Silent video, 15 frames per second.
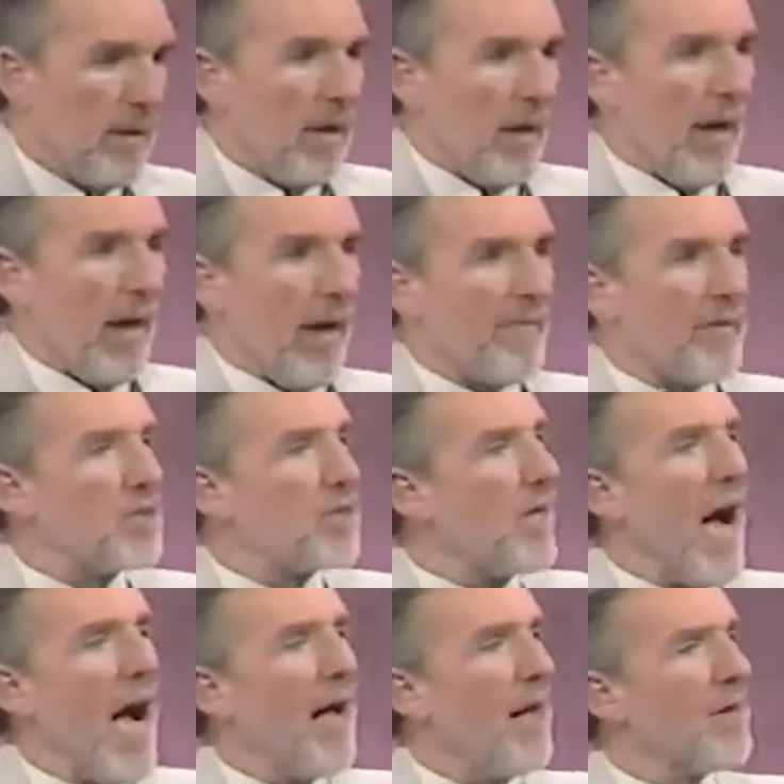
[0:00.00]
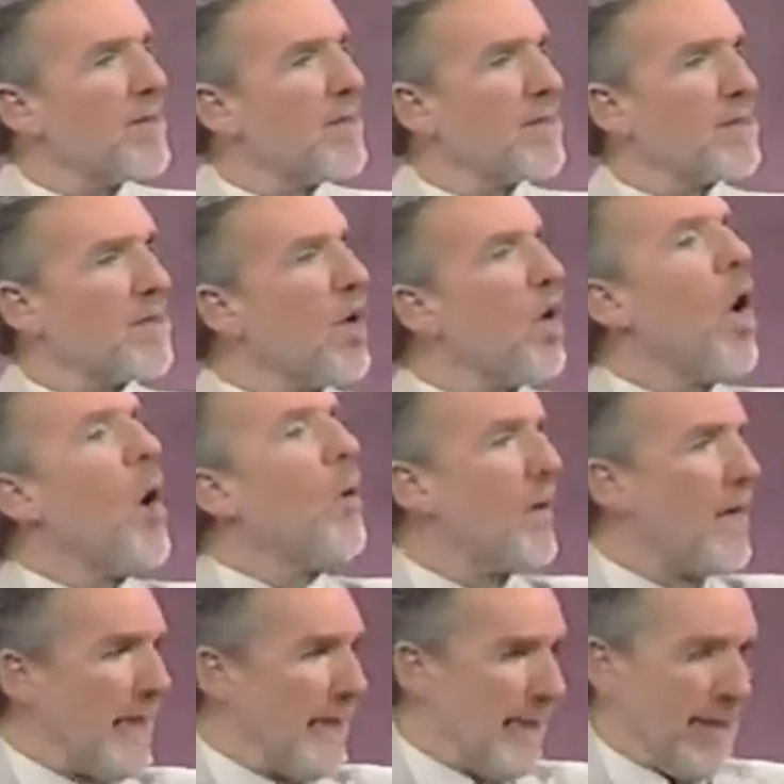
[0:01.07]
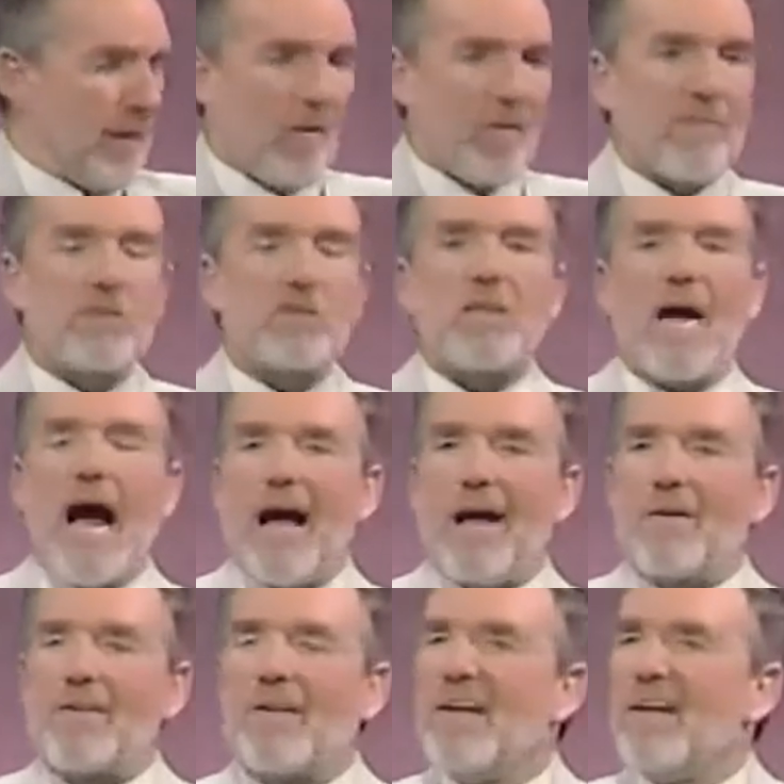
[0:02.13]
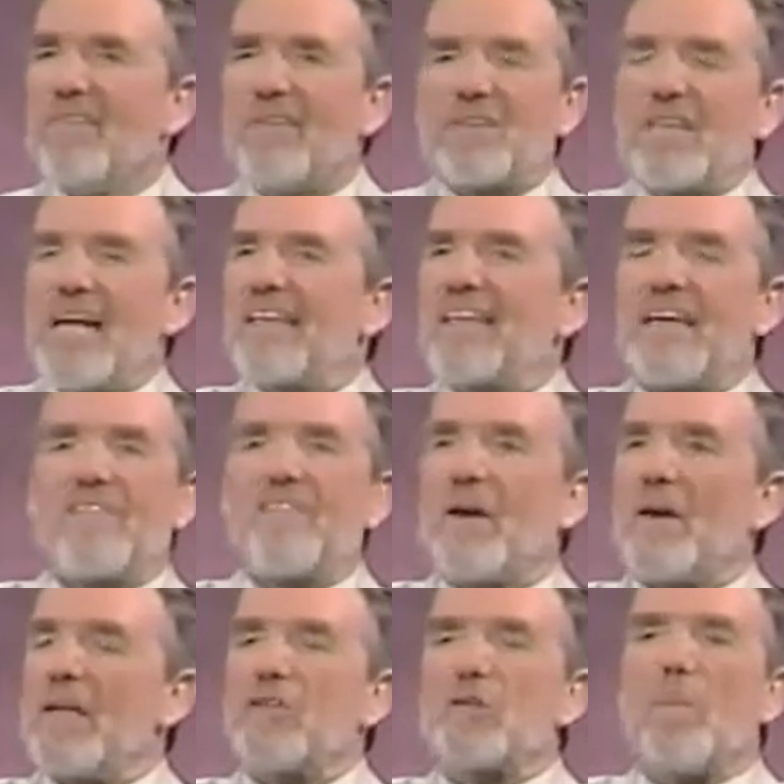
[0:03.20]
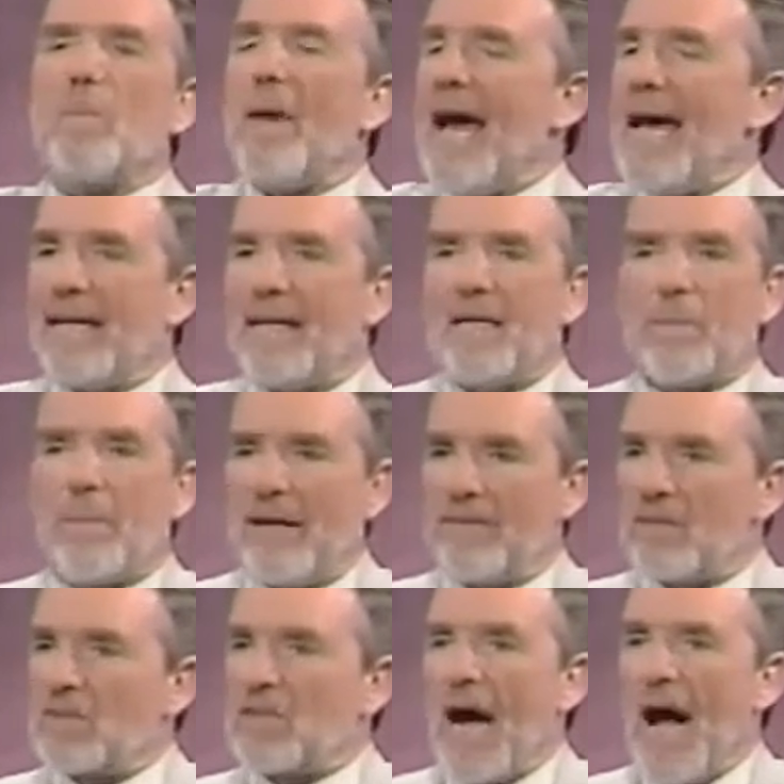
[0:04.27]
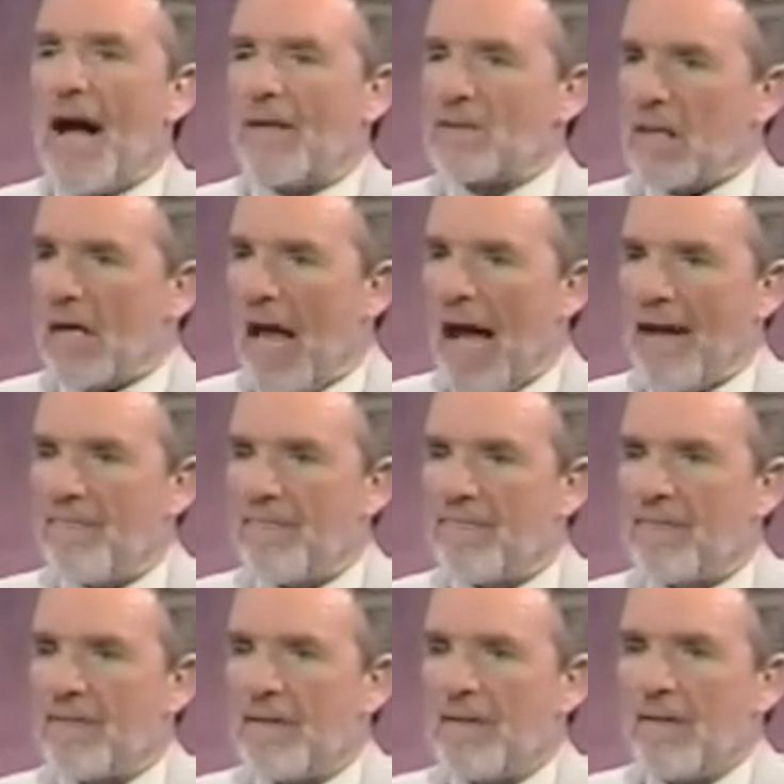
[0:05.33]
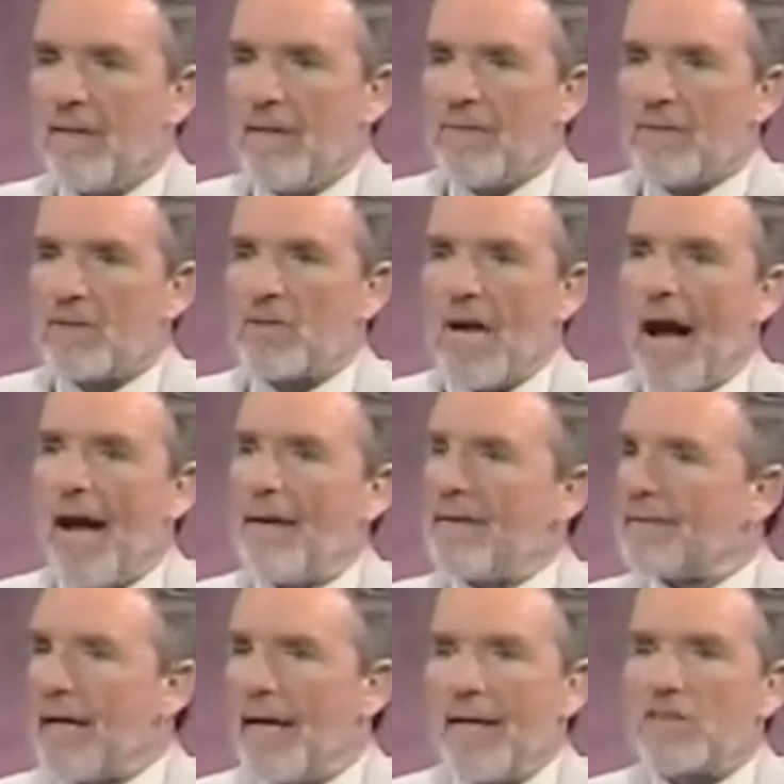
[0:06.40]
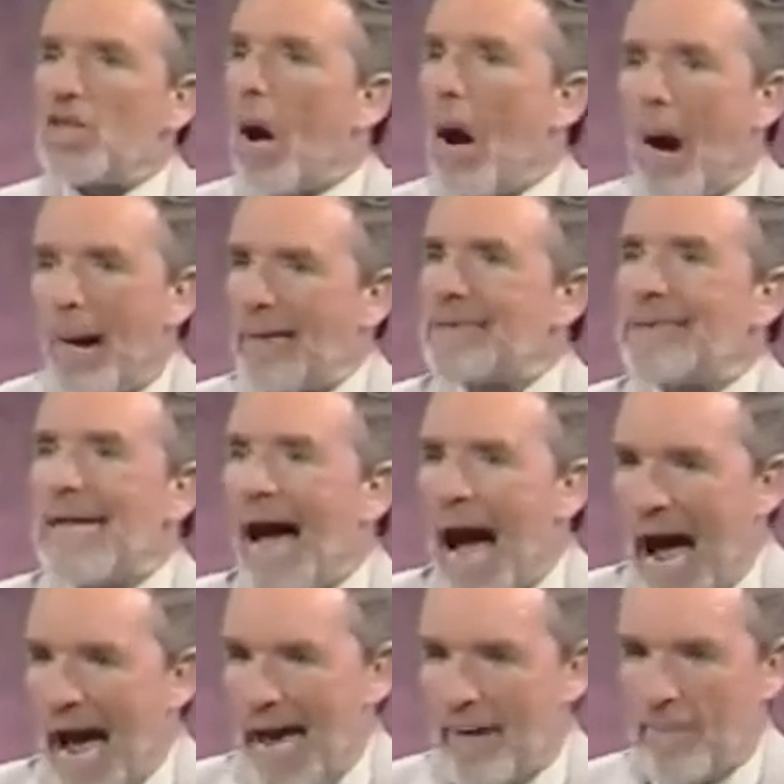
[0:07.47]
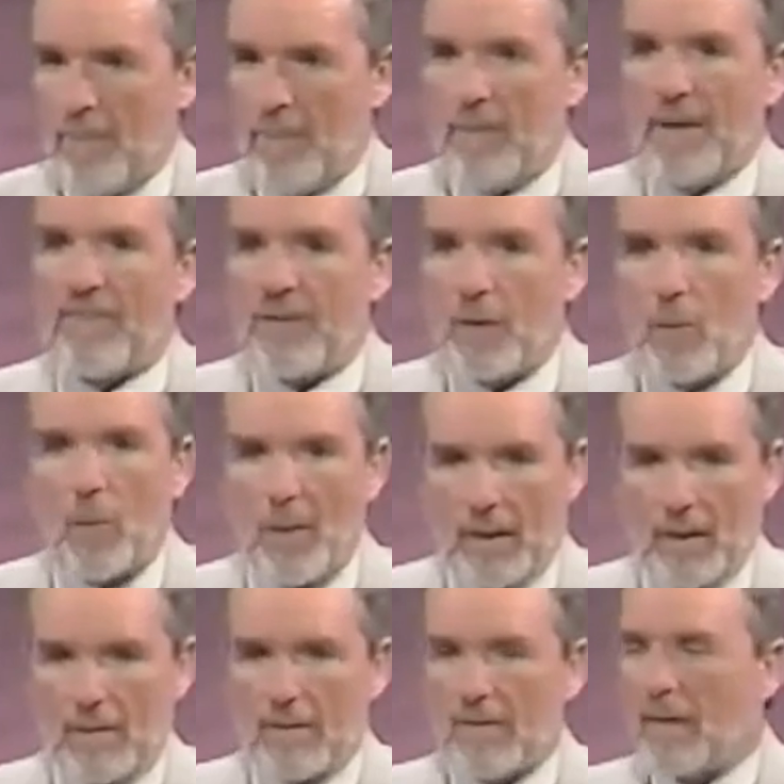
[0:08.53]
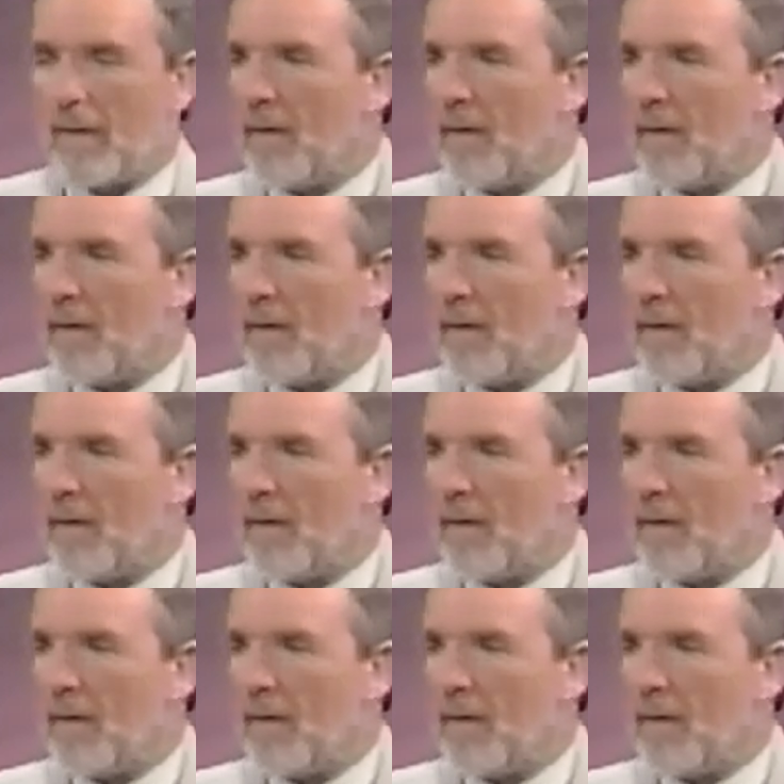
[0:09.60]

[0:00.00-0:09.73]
The child is lowly, or there's nothing very dramatic about the child's life. The child has a hard time, if you will.